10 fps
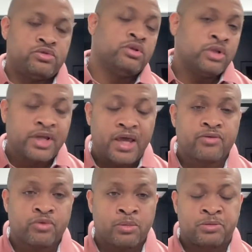look at
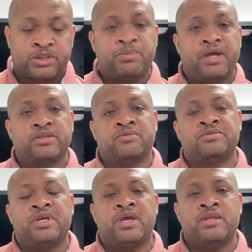it from a perspective
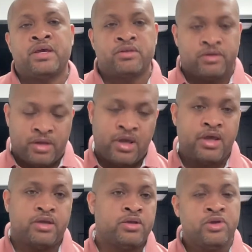saying that,
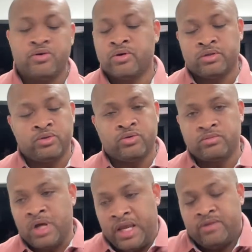hey, I either going
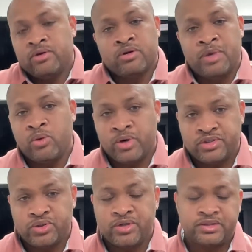to make one
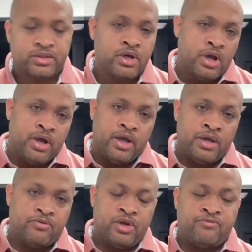choice.
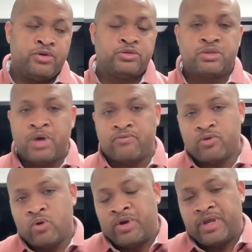If it's in my
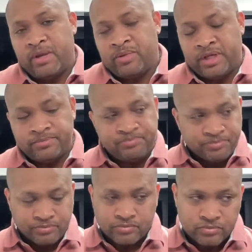401k plan,
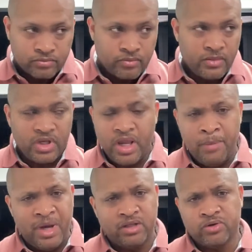
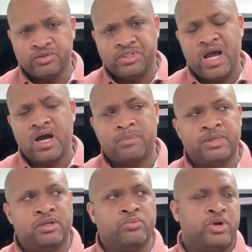at my local job,
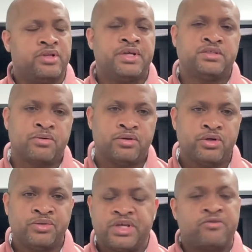then one of the things I'm going to
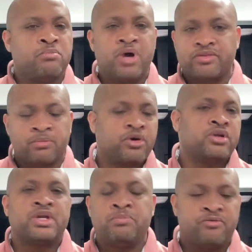do is every month I'm going
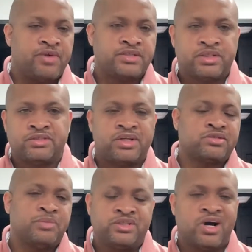to keep investing. So that's
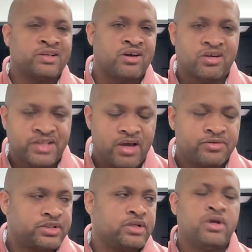going to be dollar cost
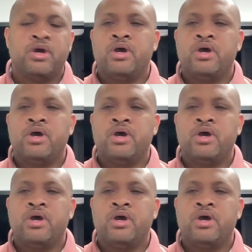averaging.